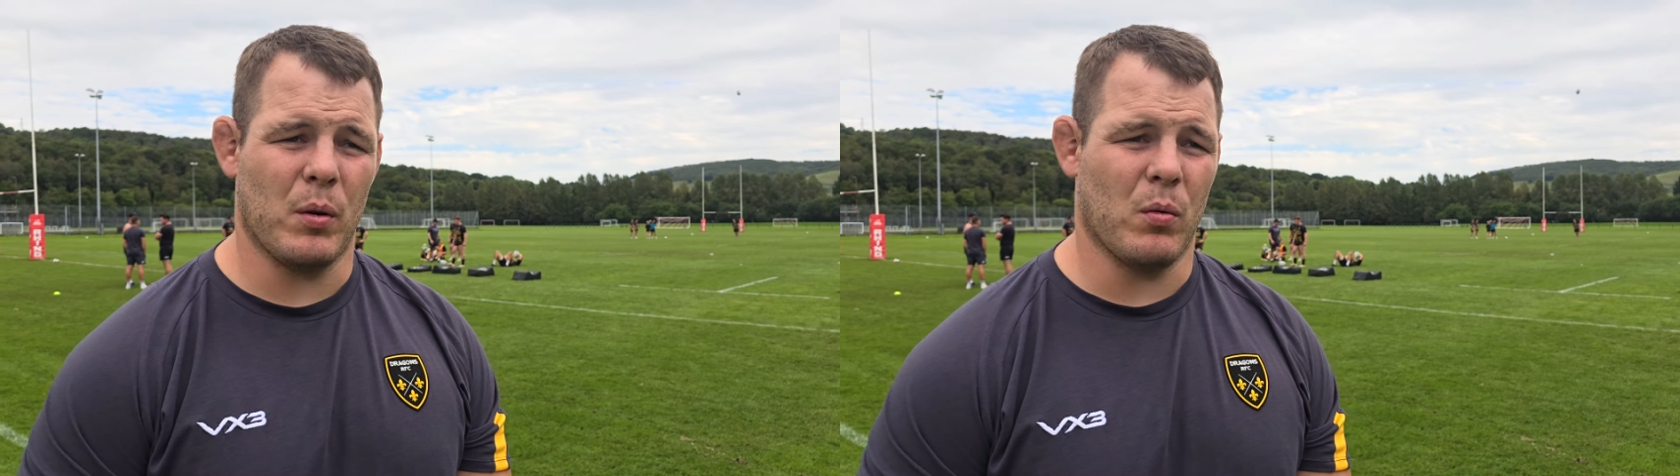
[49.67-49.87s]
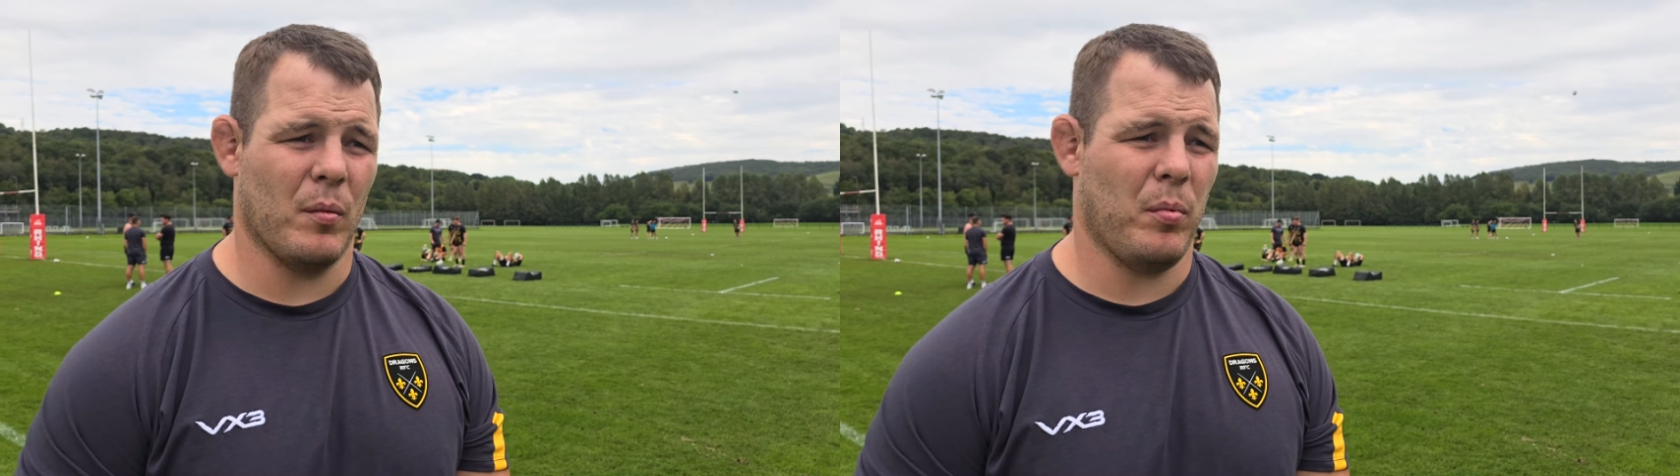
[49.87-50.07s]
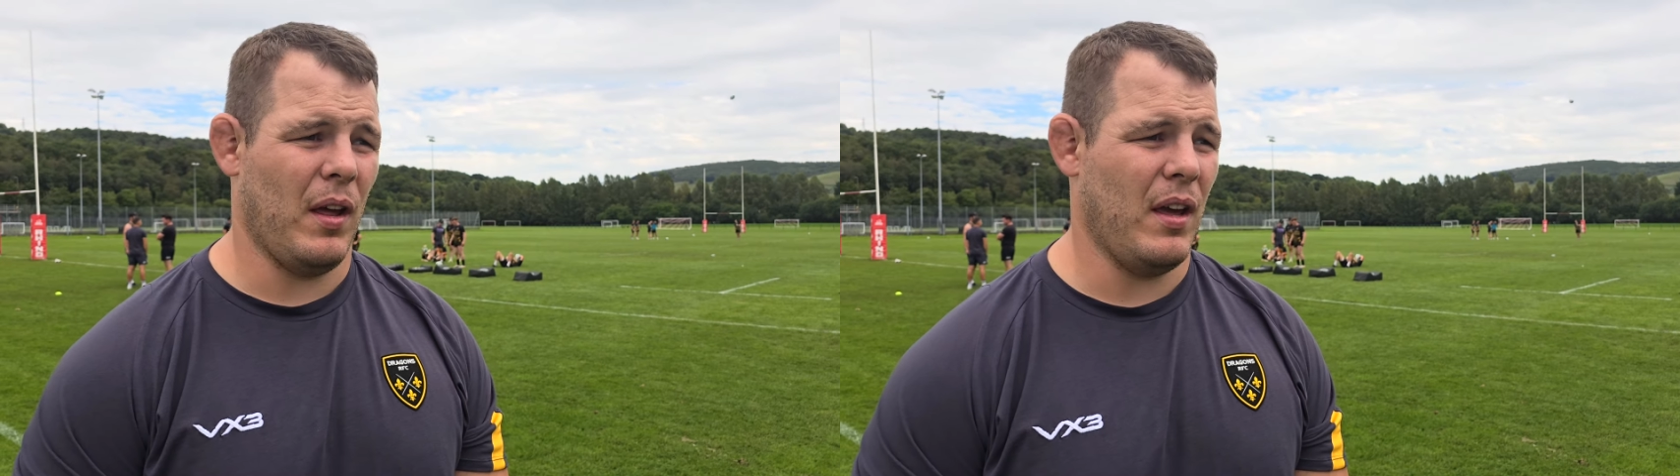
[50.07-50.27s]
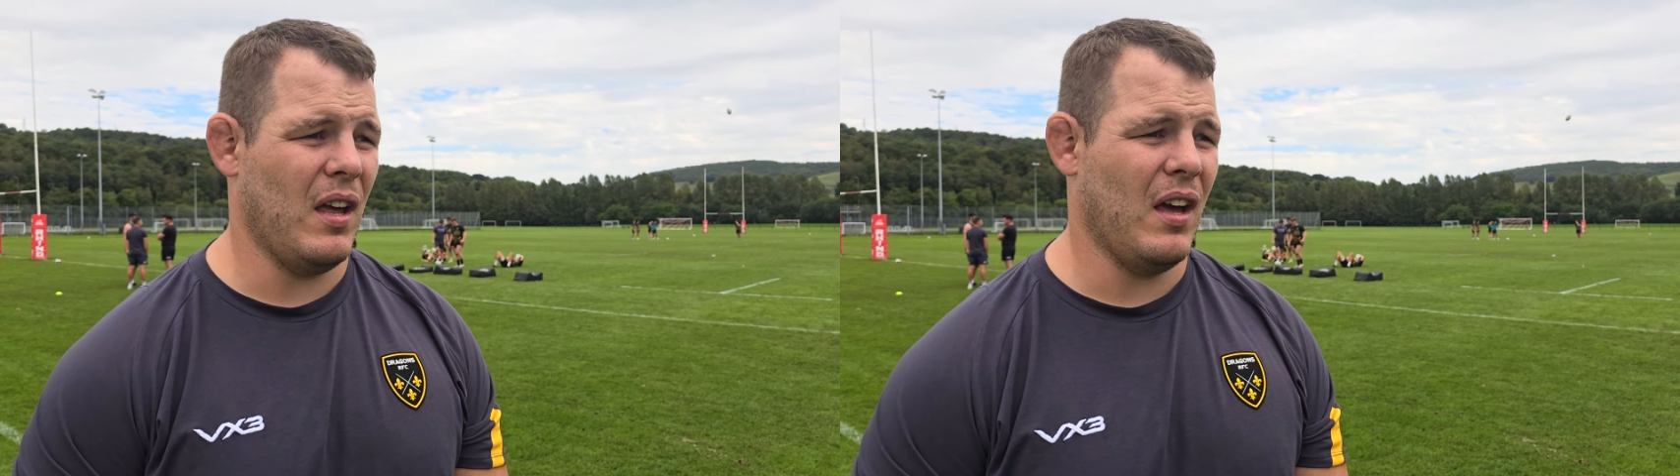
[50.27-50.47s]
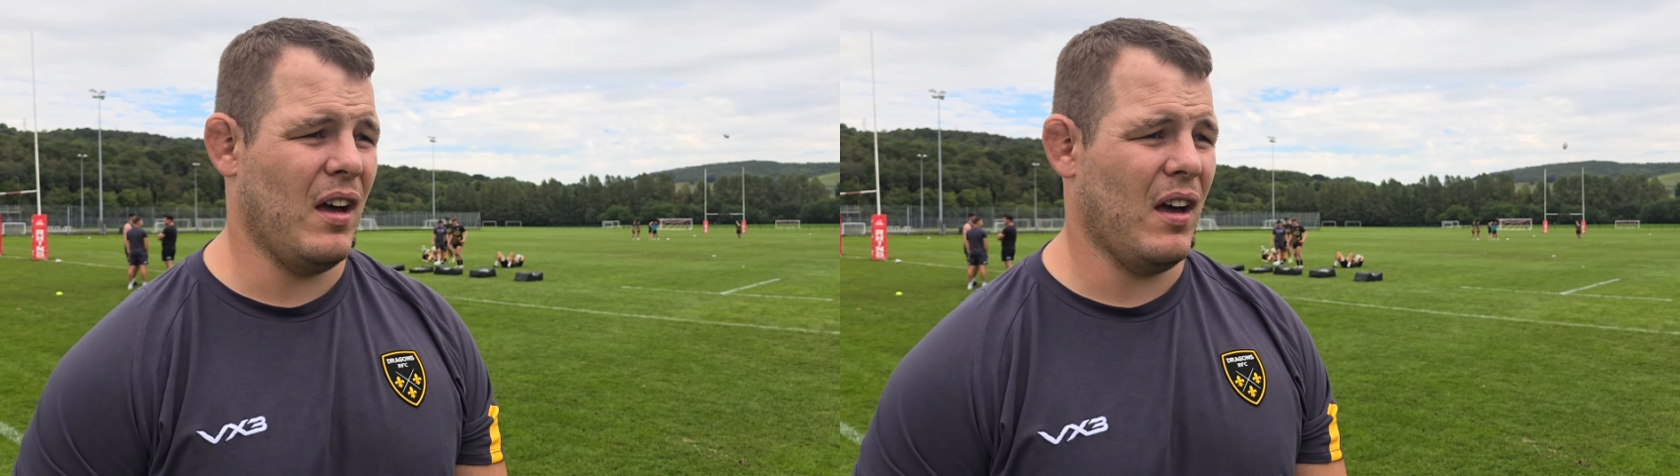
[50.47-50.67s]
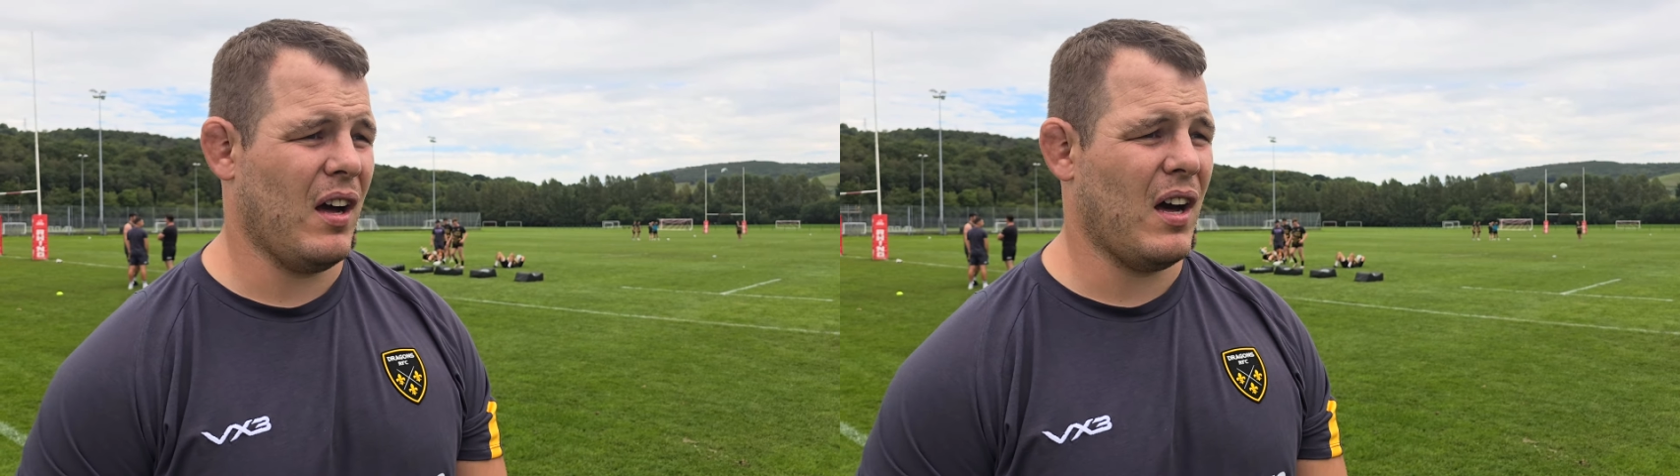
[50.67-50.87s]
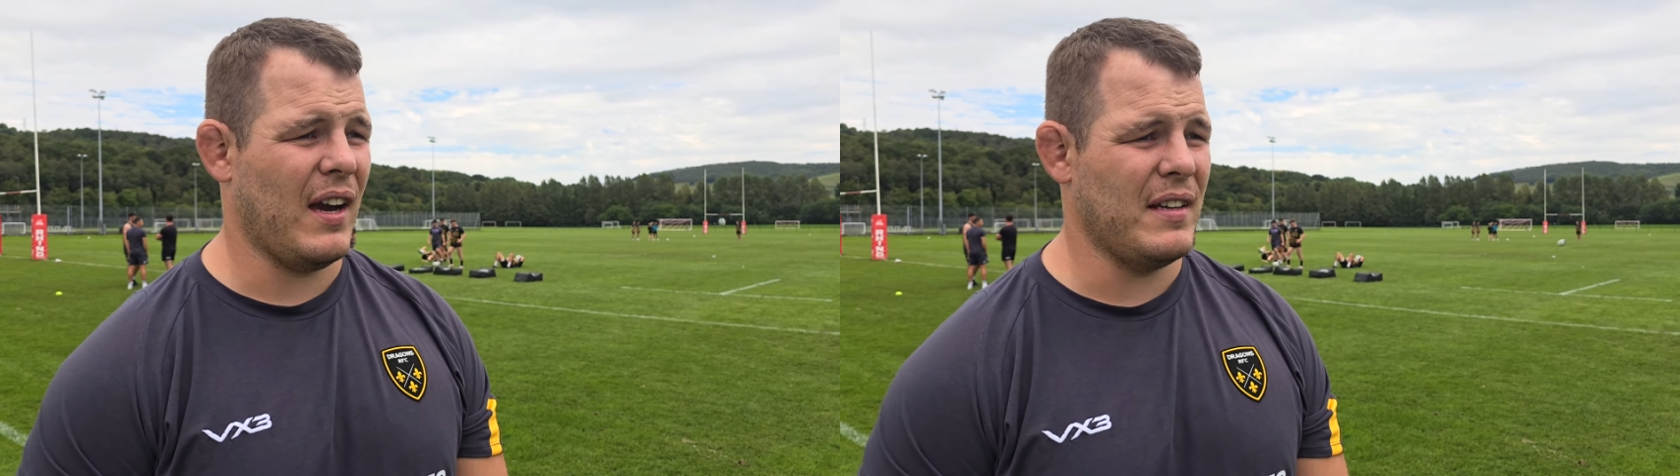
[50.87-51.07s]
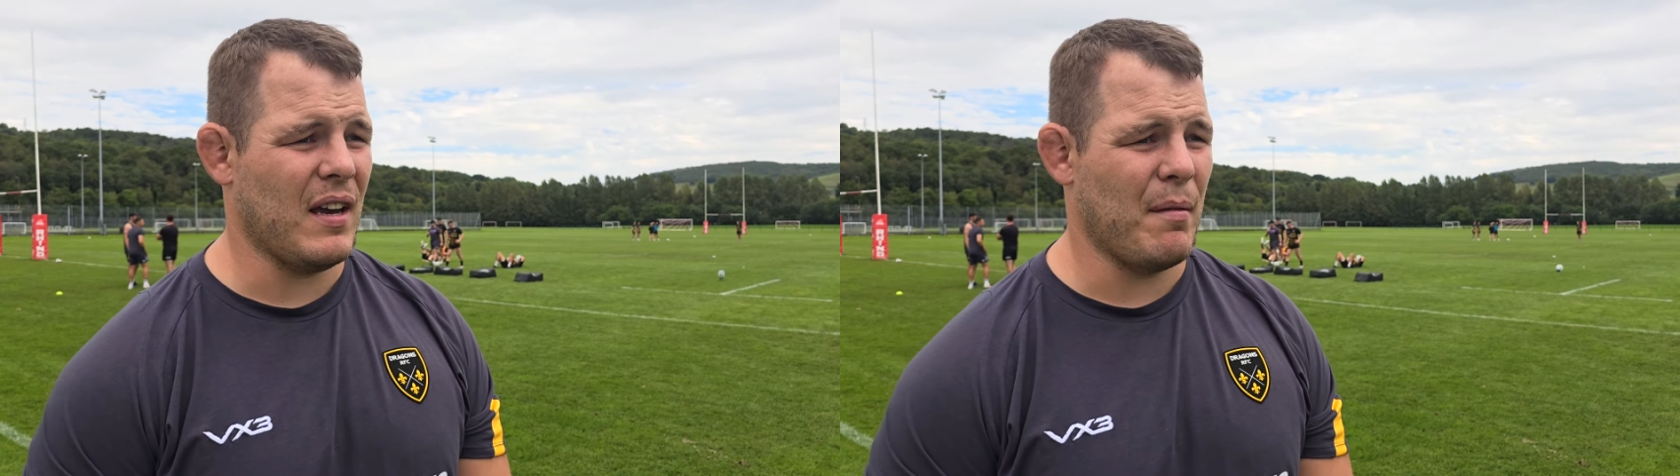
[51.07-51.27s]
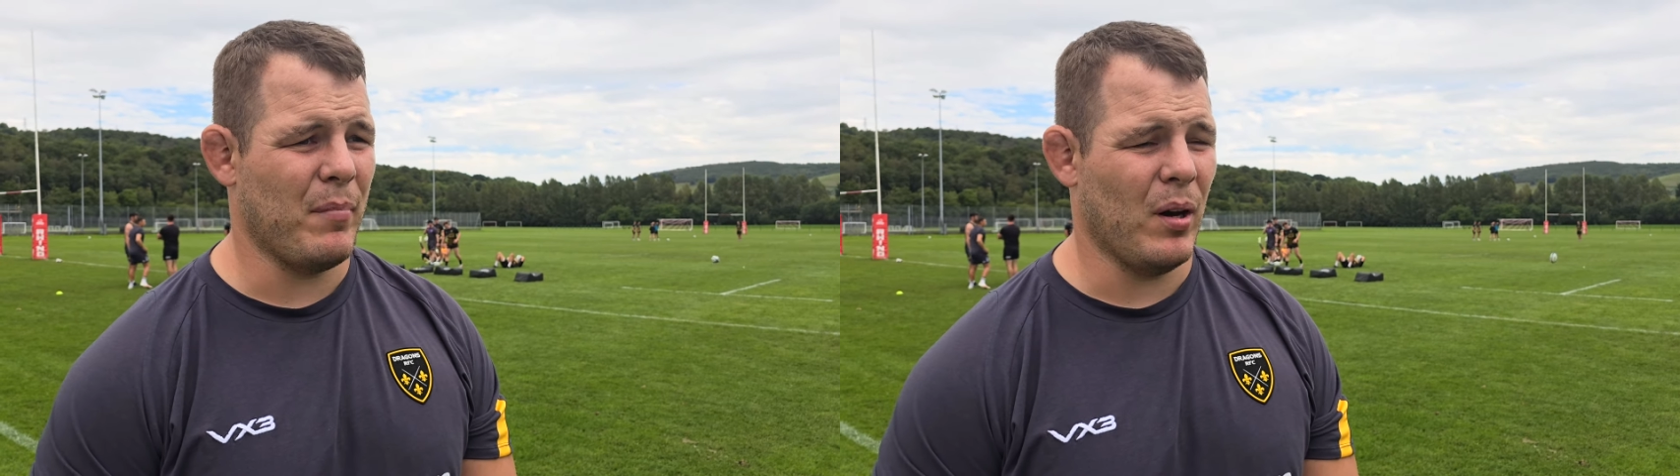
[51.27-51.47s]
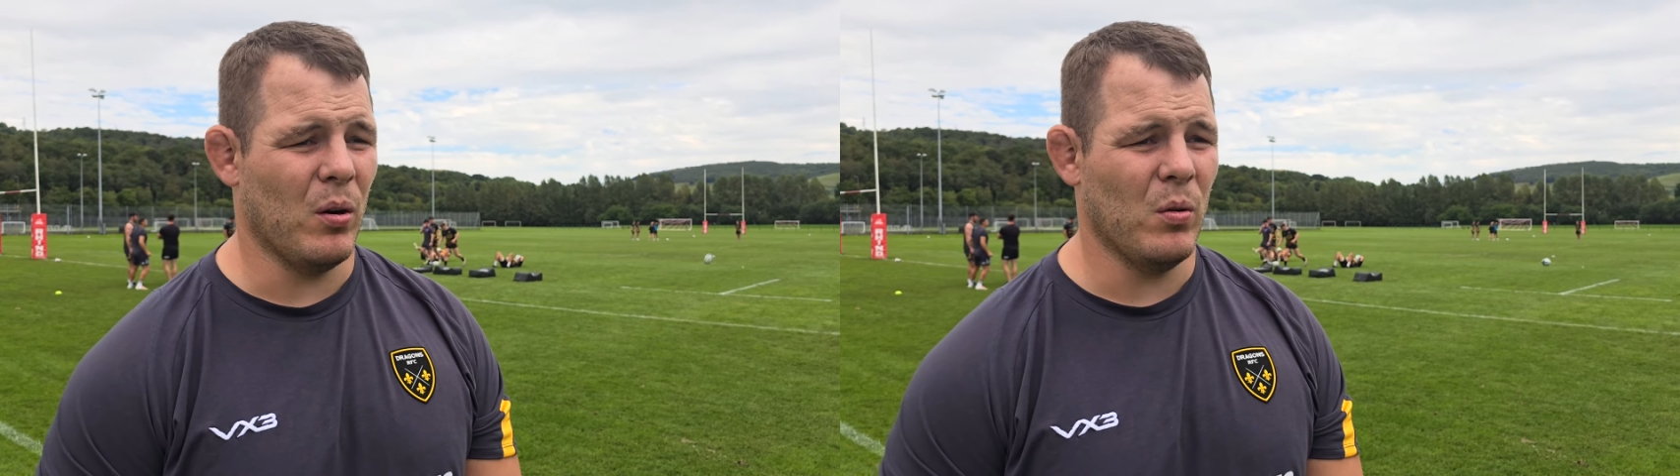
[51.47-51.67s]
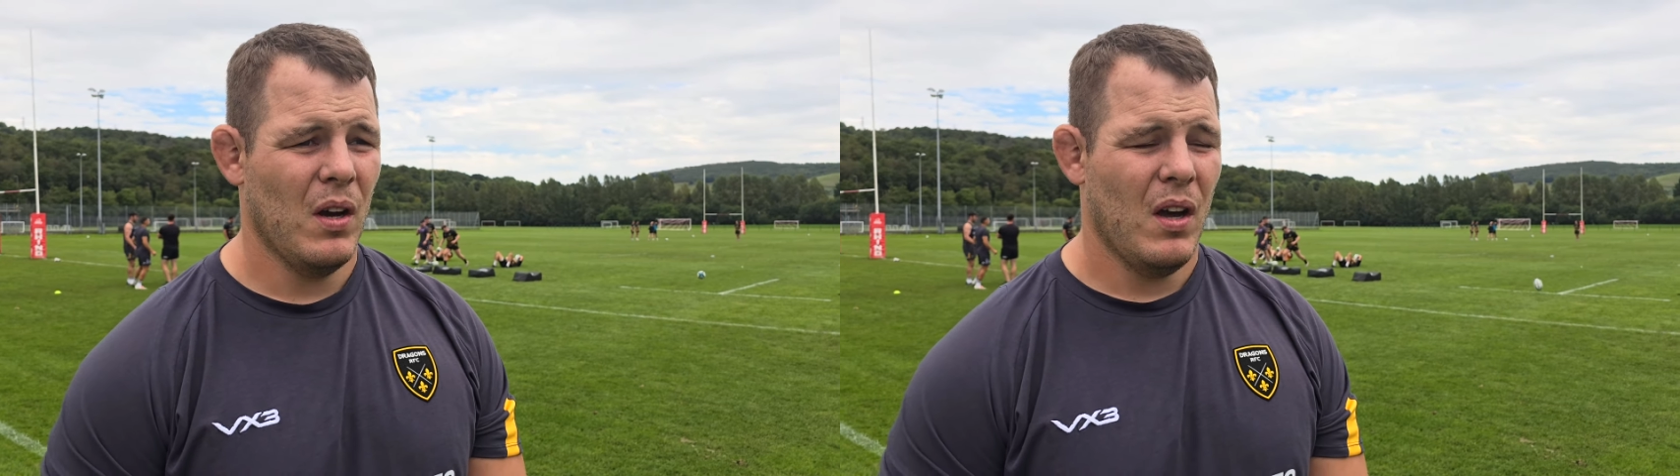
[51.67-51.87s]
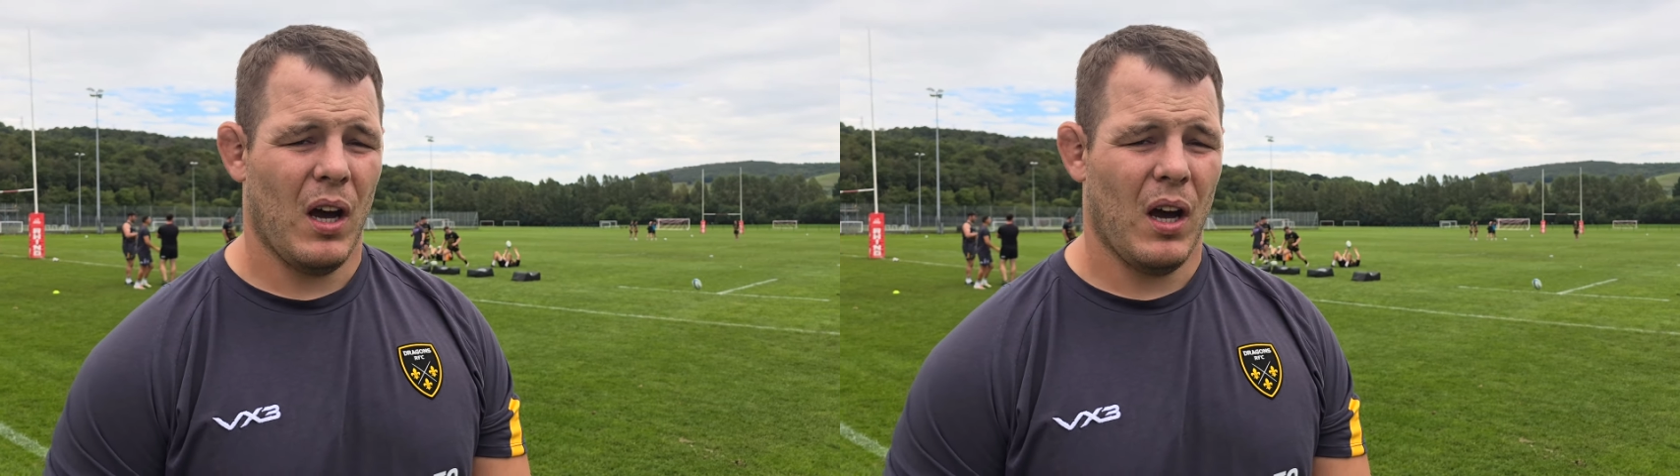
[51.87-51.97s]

We want to play uh, high tempo,